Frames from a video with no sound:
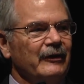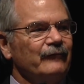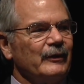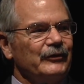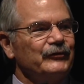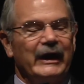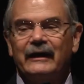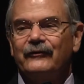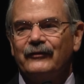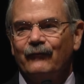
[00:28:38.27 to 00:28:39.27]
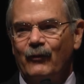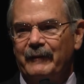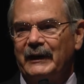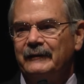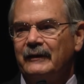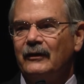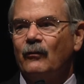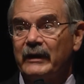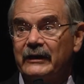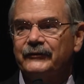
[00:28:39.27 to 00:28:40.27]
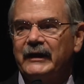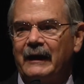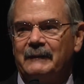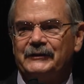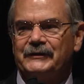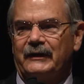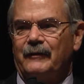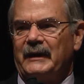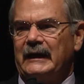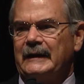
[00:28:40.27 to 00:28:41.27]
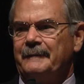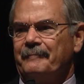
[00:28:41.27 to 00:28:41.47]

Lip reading: for the Status of Women, reestablished a committee